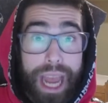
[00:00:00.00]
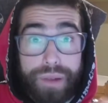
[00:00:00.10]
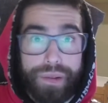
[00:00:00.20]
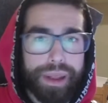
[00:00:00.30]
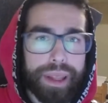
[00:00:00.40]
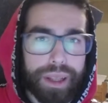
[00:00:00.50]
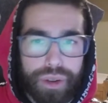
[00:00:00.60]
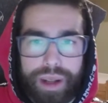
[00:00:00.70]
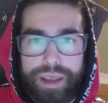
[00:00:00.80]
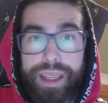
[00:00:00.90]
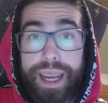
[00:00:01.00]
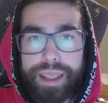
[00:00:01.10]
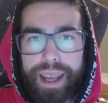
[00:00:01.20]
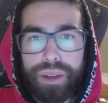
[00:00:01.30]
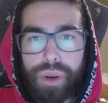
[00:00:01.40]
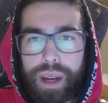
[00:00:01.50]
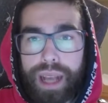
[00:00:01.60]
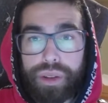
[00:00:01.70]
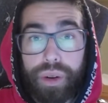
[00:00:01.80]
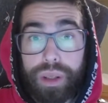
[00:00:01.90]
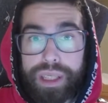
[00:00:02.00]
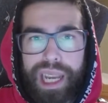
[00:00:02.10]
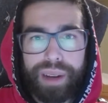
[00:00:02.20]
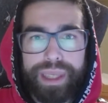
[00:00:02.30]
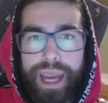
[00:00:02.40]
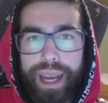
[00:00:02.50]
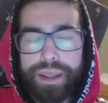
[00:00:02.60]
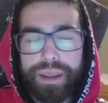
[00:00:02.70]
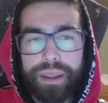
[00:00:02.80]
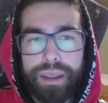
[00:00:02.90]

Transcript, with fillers: Everything is gonna change, actually, as your old self dies.